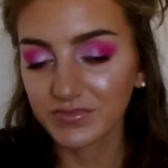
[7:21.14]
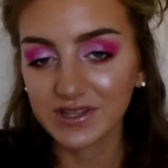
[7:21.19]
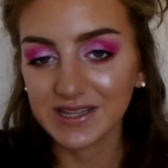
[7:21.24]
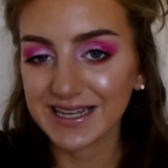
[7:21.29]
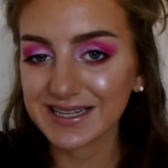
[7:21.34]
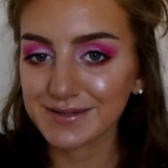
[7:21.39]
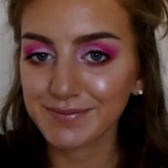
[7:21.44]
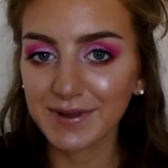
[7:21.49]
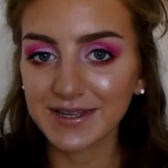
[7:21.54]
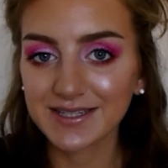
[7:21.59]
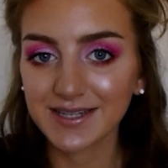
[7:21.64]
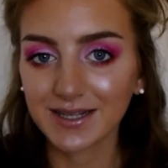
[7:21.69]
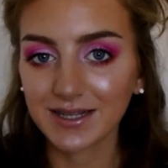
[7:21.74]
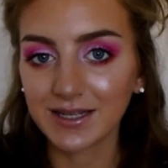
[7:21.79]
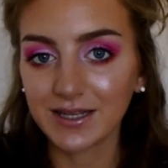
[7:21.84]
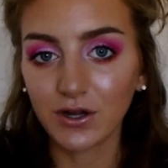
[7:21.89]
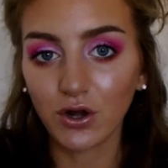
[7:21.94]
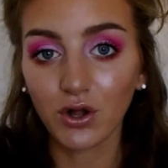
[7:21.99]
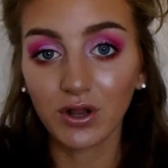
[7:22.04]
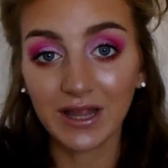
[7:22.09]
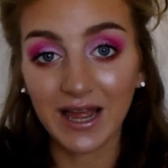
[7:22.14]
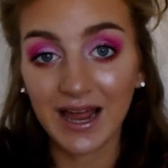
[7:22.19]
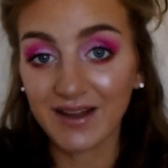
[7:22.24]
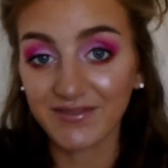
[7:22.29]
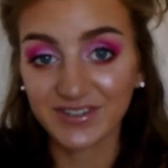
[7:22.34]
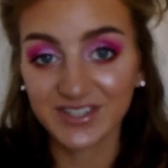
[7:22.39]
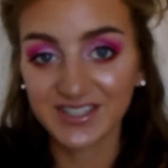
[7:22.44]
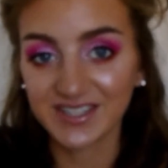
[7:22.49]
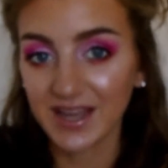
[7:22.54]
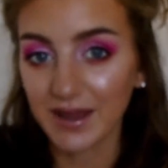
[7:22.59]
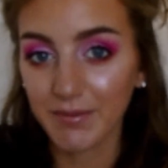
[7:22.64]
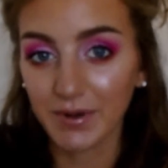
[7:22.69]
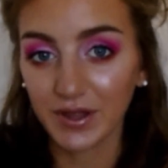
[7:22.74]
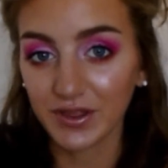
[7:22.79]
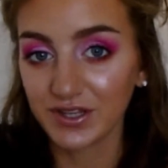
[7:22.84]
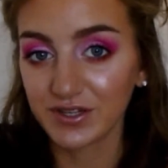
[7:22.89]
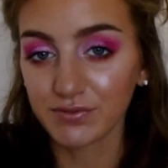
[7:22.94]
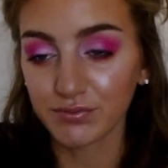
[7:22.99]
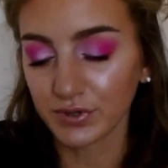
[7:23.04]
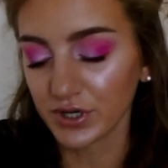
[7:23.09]
that's basically all I have to say about
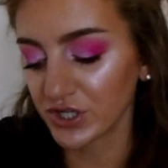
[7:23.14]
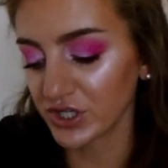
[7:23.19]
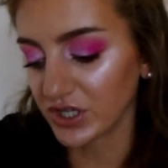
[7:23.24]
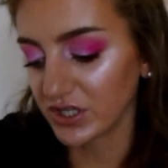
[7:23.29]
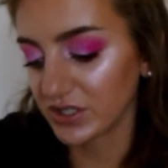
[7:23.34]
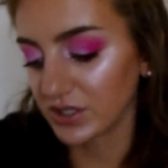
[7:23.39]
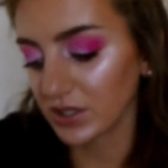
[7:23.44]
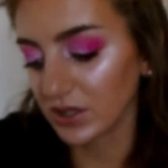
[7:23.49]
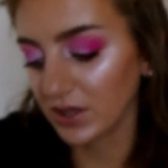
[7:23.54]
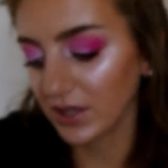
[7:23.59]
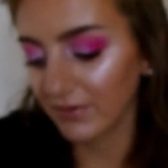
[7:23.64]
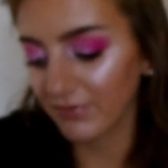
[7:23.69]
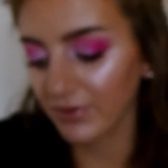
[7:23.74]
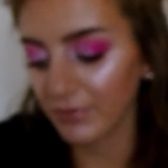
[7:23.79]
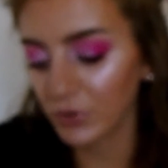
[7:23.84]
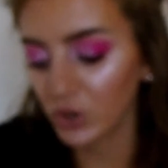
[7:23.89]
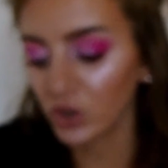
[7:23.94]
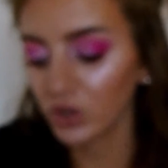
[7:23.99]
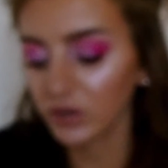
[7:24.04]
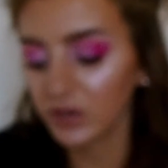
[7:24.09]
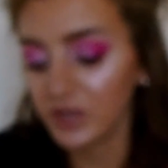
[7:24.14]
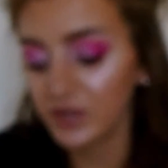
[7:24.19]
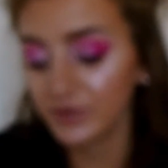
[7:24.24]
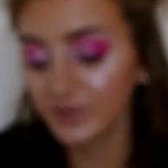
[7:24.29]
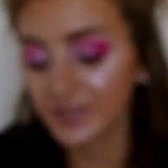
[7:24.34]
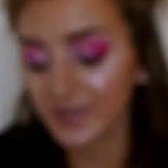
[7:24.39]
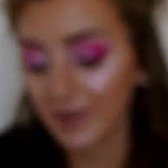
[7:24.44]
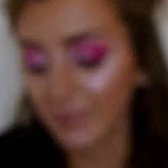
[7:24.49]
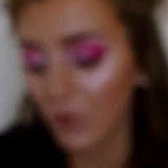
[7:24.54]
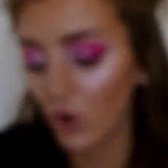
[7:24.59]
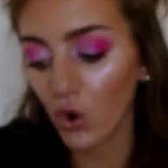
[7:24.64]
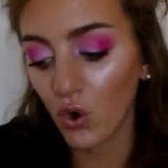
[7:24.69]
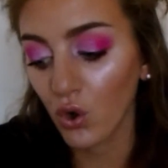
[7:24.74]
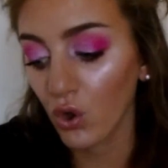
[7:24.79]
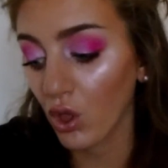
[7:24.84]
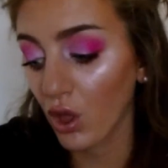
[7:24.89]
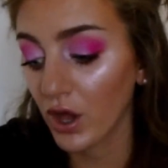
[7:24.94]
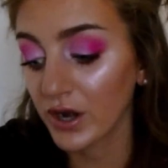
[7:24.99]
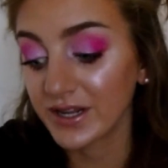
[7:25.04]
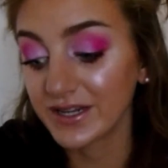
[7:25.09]
these brushes. Love them all, use them
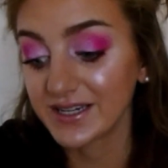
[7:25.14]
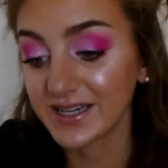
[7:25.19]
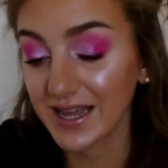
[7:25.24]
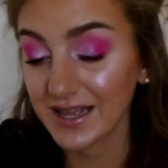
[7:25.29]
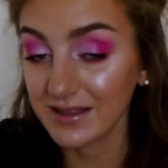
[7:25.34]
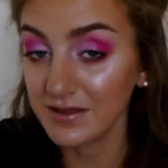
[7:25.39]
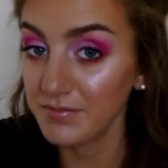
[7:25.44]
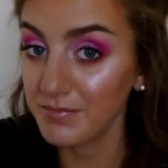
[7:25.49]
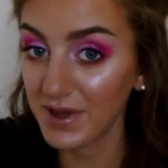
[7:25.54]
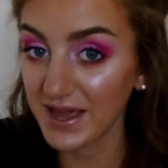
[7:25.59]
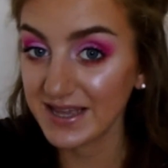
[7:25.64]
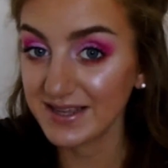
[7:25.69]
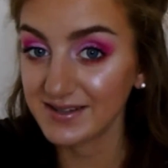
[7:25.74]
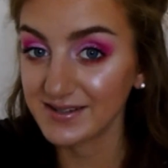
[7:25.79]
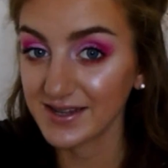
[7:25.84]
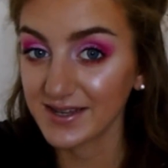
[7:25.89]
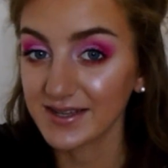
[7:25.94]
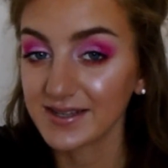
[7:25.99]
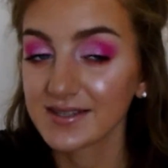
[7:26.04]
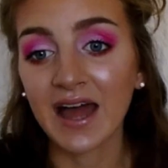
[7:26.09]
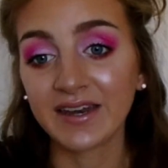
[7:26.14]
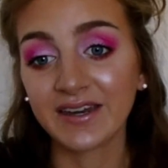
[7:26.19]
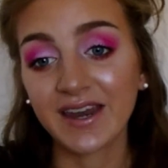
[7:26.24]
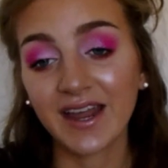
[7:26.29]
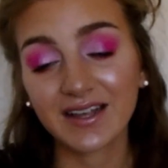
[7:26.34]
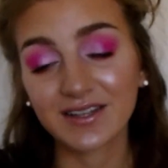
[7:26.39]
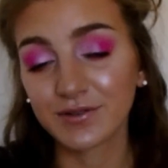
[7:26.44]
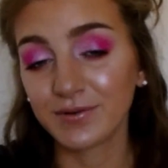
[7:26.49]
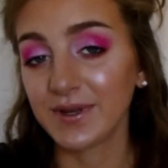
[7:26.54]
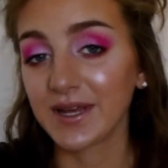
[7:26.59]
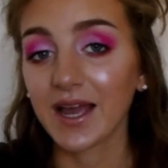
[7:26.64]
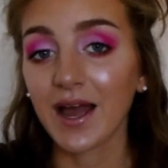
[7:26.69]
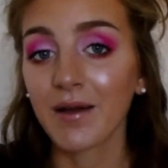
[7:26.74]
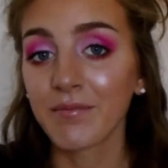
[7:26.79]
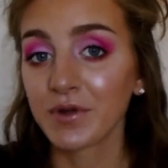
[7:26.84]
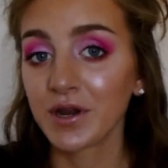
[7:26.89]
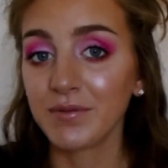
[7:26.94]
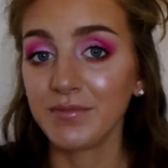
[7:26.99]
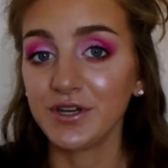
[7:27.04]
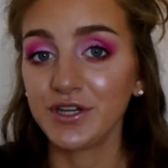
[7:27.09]
all on a daily basis. And next week I'm
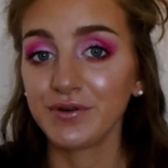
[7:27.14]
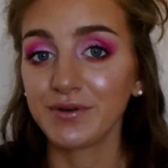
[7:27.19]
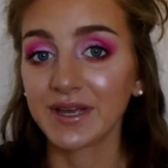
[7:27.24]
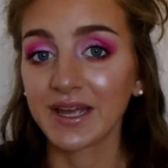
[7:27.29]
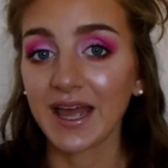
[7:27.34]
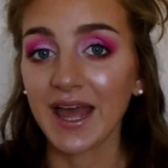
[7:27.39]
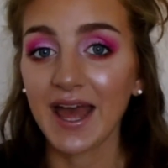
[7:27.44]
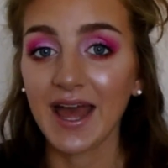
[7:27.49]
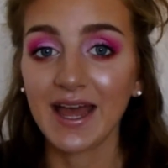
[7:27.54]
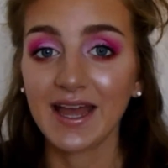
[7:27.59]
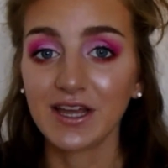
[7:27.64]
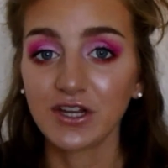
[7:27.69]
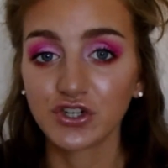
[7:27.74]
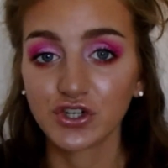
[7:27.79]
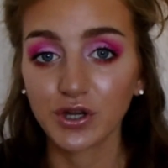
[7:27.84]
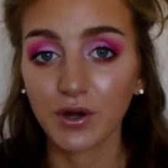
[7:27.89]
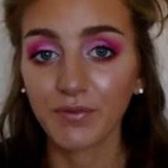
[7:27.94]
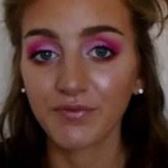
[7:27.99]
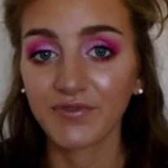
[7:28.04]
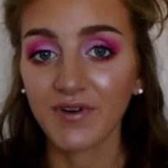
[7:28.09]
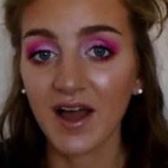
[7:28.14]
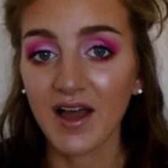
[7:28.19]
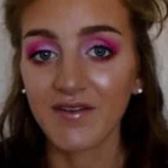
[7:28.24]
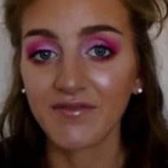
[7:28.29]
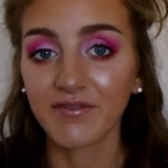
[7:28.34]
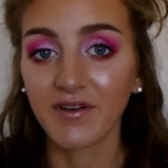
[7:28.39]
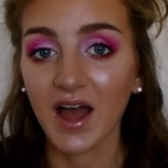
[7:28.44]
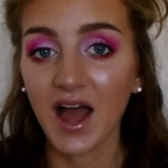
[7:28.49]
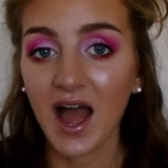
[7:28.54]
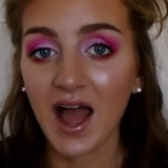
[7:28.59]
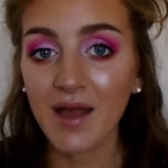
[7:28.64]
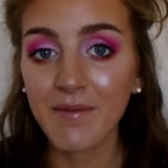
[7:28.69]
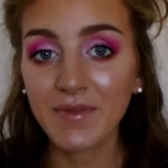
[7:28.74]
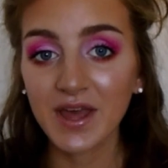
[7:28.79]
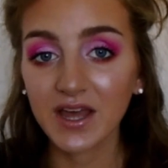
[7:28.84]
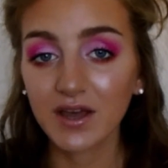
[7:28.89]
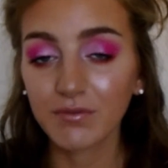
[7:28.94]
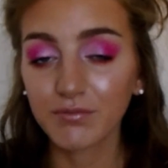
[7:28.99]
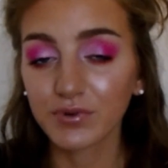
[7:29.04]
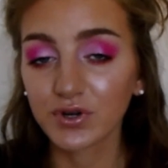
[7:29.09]
going to be doing a top 5 eye
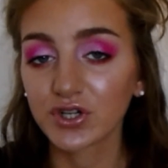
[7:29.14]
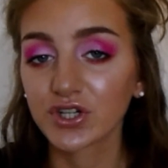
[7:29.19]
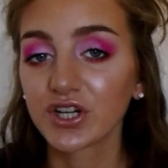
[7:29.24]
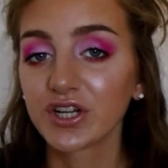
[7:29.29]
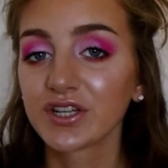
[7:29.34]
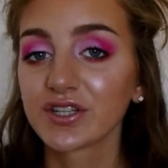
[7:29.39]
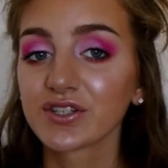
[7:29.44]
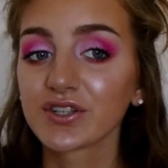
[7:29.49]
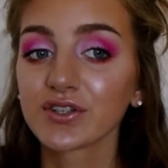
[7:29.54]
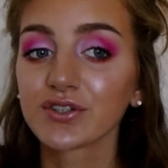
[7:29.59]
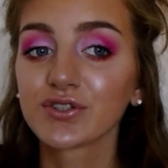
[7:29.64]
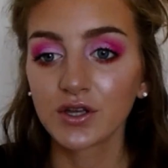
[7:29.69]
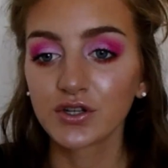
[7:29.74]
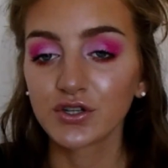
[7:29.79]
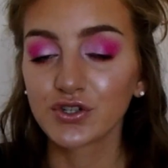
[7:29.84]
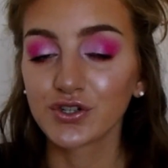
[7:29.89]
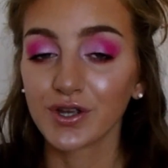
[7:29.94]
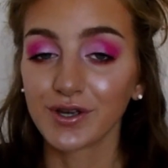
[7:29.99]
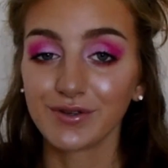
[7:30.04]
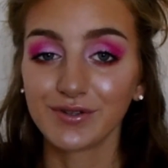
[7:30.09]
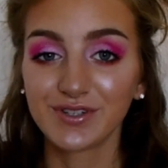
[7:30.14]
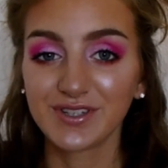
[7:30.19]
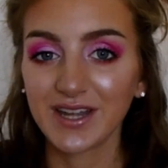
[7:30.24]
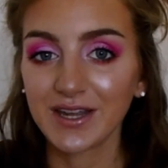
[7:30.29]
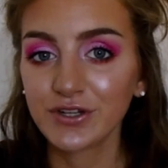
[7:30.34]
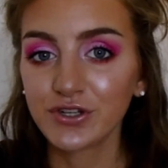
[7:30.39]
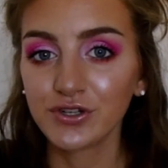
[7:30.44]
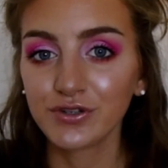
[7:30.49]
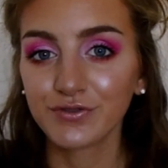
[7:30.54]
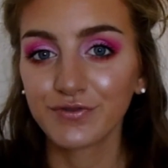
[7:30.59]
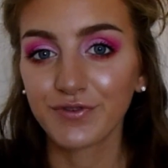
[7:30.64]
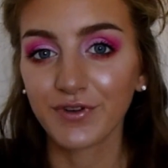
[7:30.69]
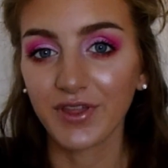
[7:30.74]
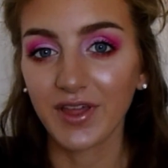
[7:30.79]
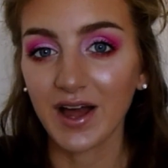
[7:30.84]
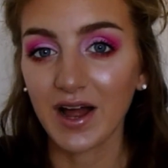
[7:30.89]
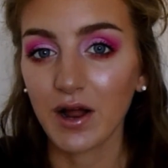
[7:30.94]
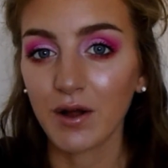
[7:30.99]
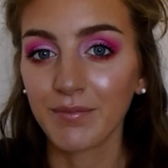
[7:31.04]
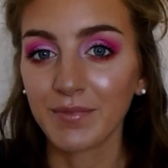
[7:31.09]
makeup brushes, so stay tuned for
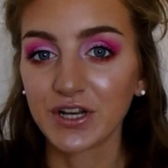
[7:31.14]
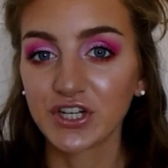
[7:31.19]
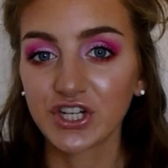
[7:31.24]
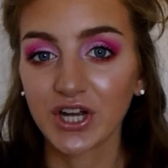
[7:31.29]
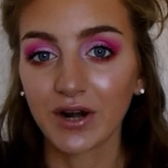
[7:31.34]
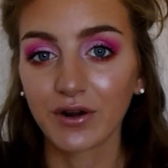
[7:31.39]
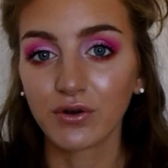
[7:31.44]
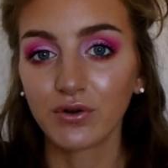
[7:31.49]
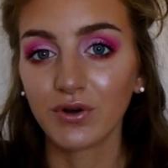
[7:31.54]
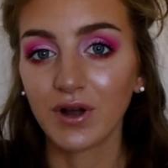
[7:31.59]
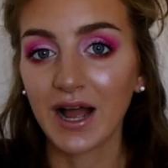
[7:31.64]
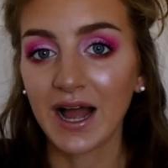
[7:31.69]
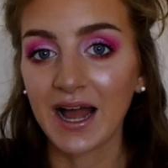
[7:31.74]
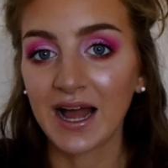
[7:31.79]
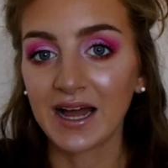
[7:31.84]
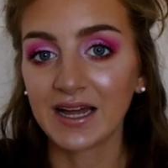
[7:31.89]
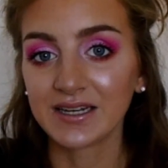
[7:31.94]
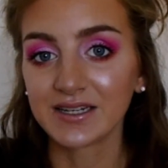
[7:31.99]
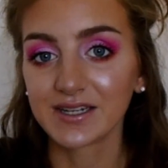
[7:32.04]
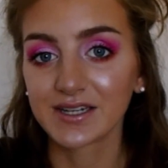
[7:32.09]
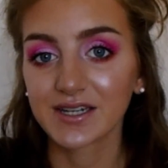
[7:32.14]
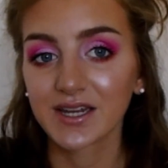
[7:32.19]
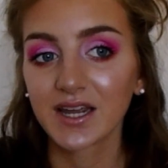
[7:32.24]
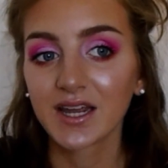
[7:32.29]
that on my channel. And